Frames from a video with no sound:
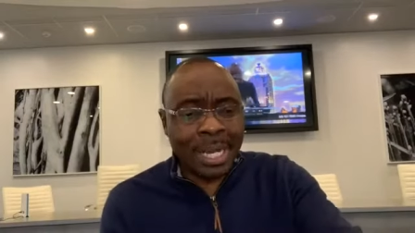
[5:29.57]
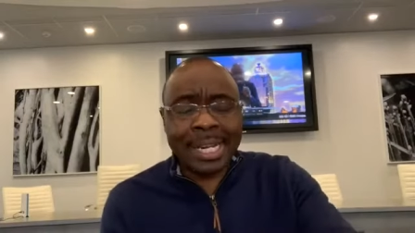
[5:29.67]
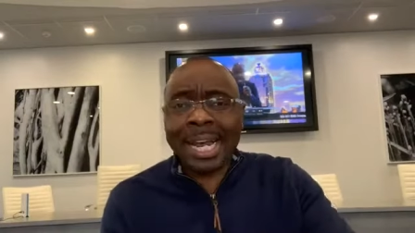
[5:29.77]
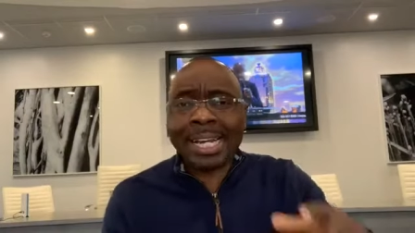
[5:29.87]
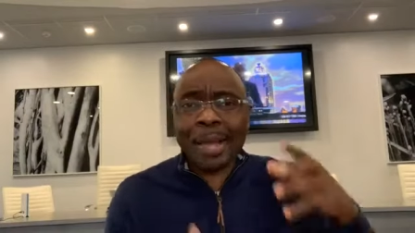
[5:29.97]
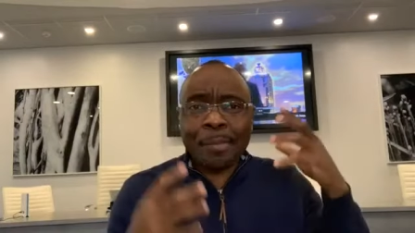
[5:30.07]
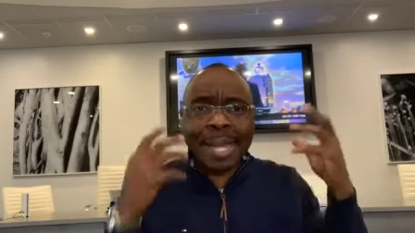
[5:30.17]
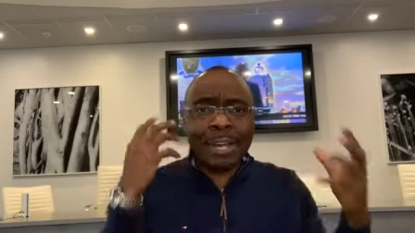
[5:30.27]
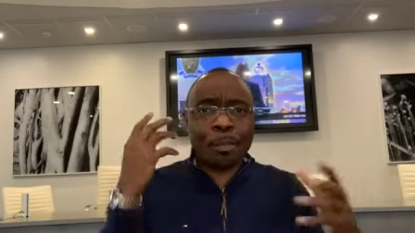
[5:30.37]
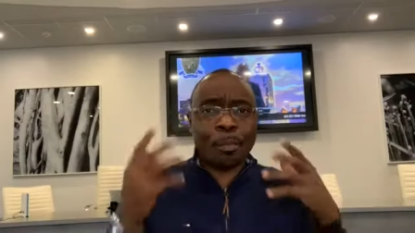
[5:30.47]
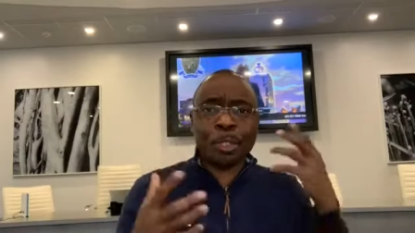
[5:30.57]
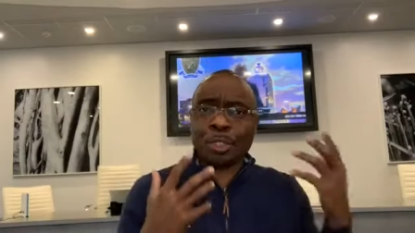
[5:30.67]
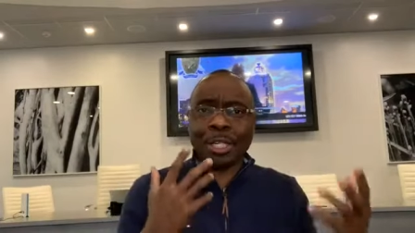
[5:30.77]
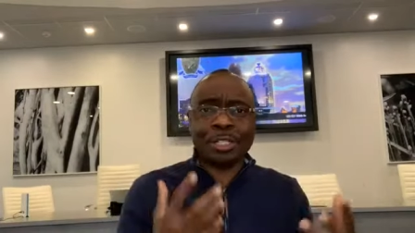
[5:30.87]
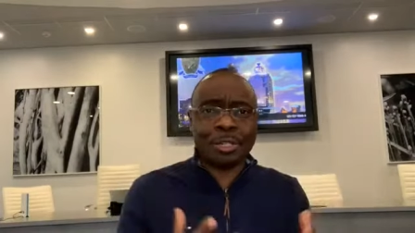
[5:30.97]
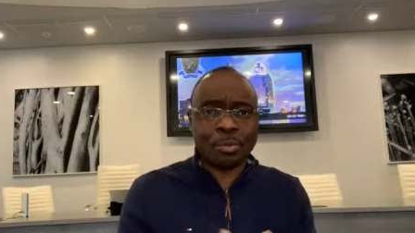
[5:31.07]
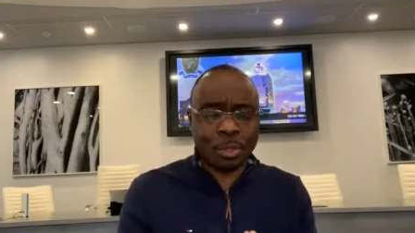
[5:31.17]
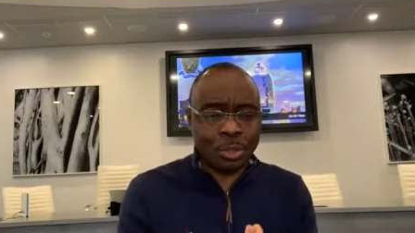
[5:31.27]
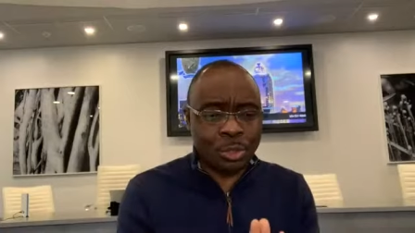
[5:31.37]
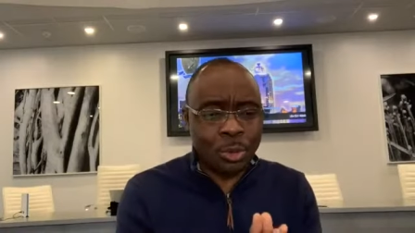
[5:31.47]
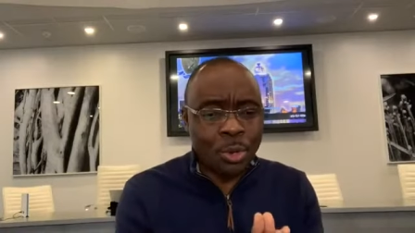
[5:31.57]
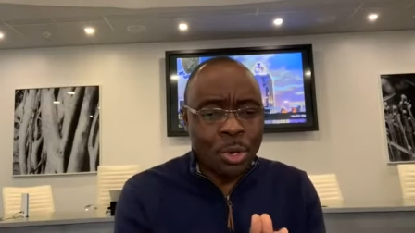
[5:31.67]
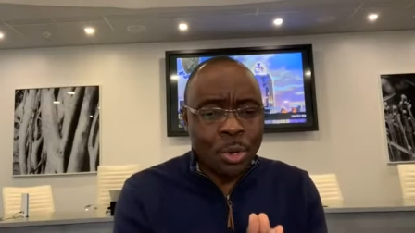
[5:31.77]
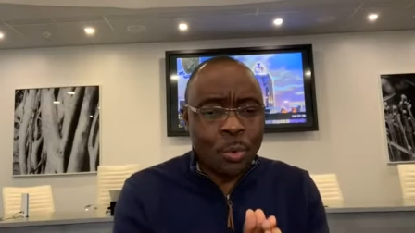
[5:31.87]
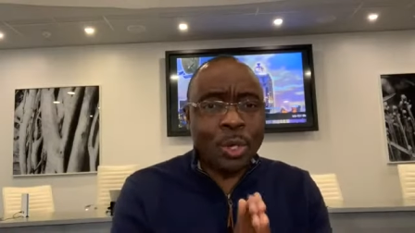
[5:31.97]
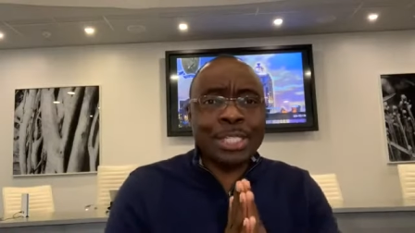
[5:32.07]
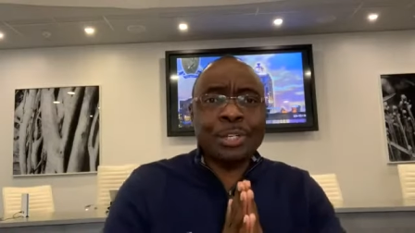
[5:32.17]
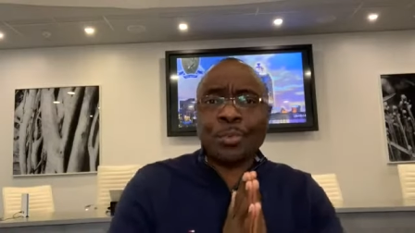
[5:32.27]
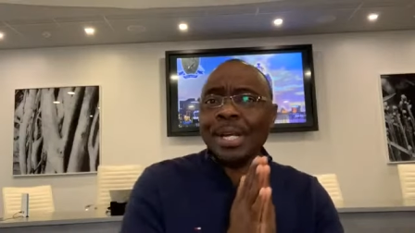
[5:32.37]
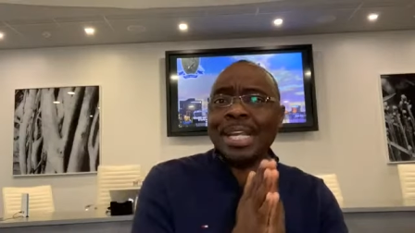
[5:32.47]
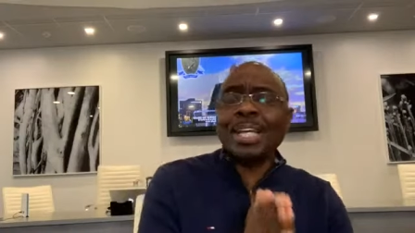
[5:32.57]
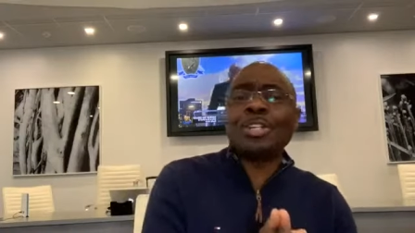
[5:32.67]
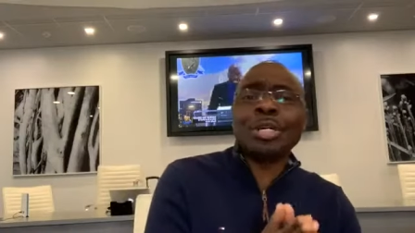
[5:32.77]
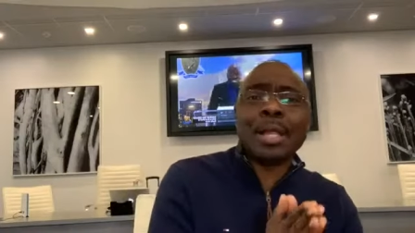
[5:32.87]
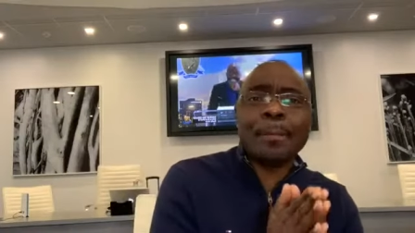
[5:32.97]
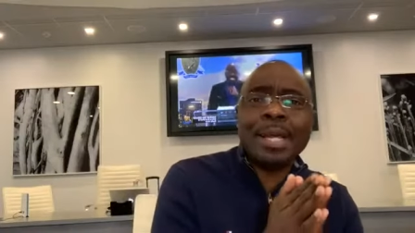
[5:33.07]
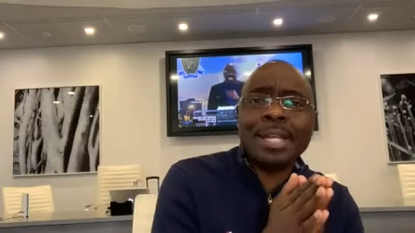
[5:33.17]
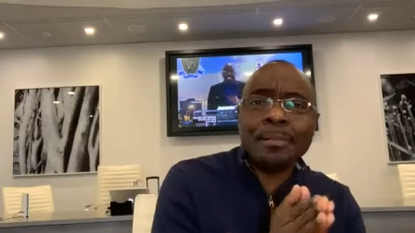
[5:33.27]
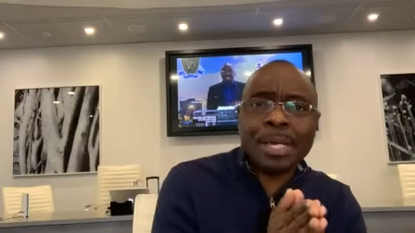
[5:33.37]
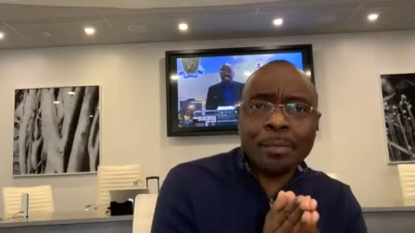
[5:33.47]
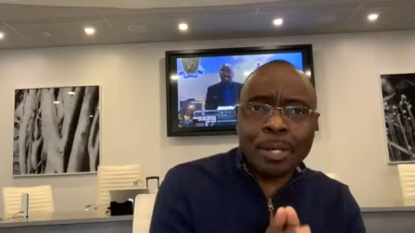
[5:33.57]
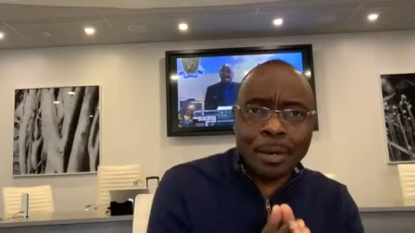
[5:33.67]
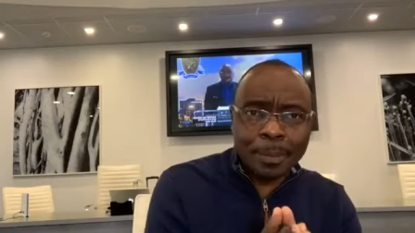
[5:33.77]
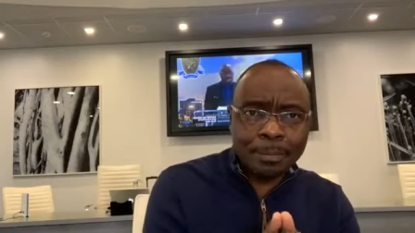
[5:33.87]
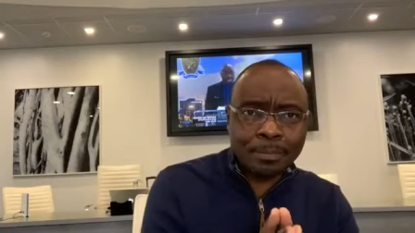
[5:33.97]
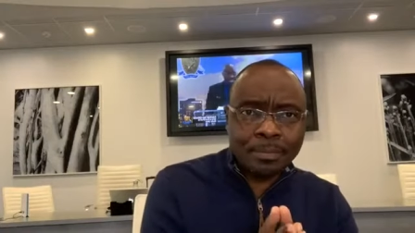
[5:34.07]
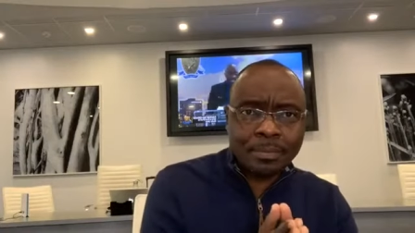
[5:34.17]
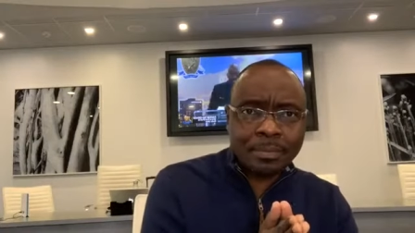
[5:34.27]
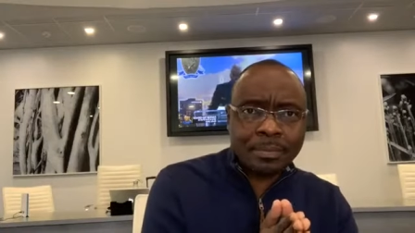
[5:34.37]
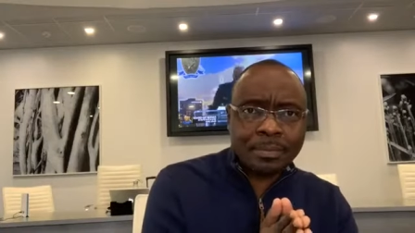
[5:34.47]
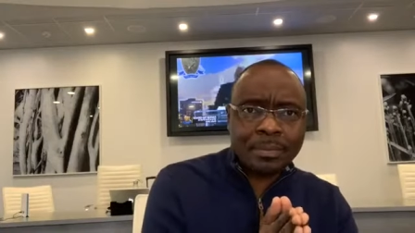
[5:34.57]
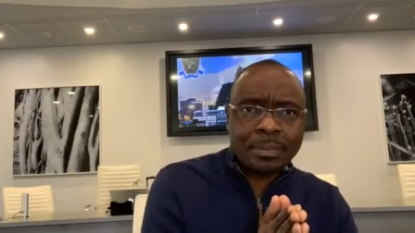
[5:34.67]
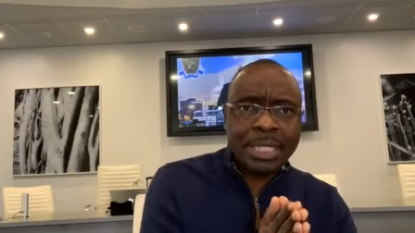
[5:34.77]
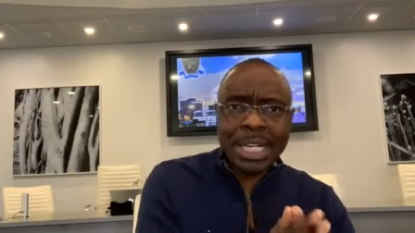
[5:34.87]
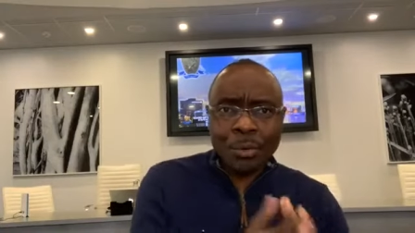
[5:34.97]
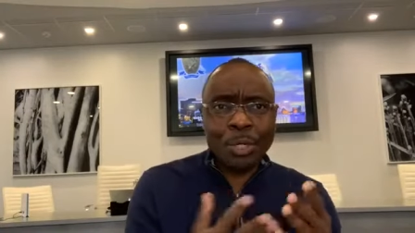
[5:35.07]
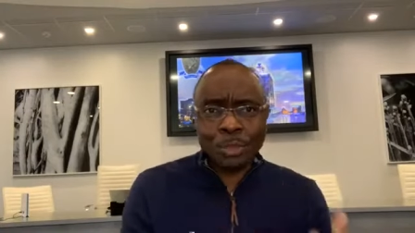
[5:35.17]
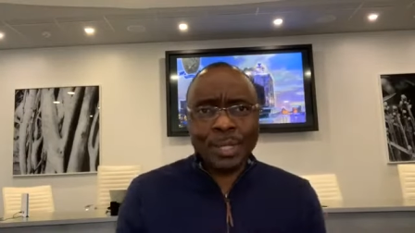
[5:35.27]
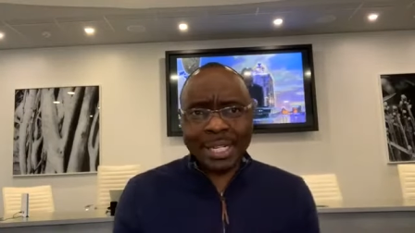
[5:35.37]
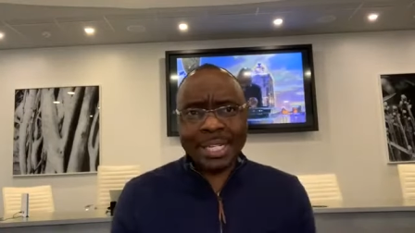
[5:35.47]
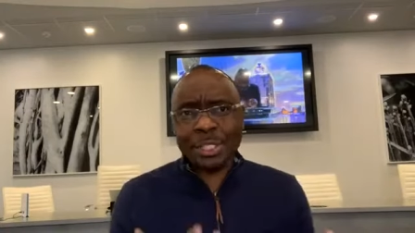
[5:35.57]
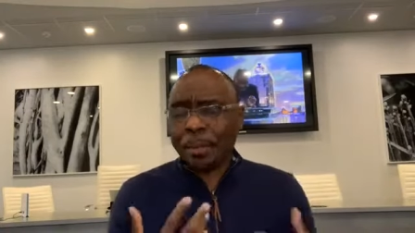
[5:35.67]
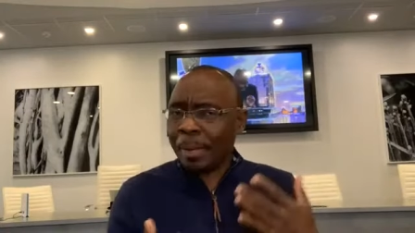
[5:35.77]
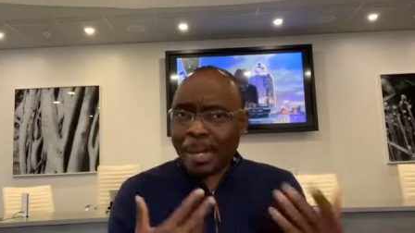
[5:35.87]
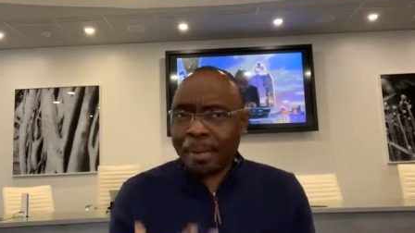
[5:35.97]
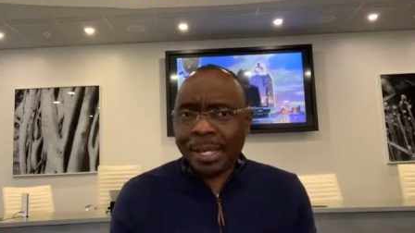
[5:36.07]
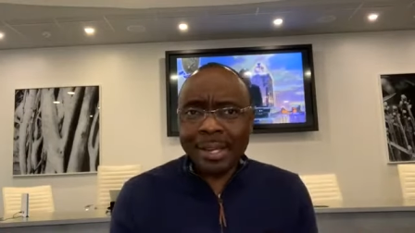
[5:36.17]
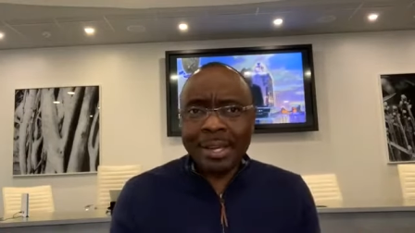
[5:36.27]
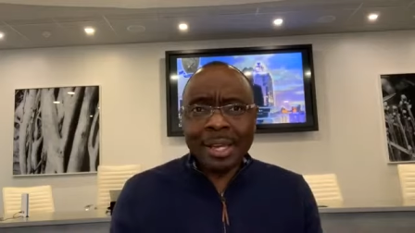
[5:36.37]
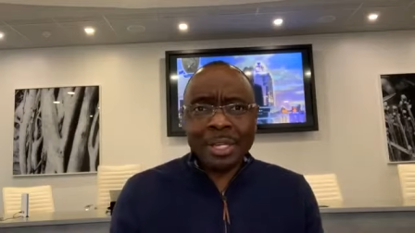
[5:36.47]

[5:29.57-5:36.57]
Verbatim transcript: And, and I began to postulate some thoughts. So, was it religion that made him keep coming? It was religion, maybe.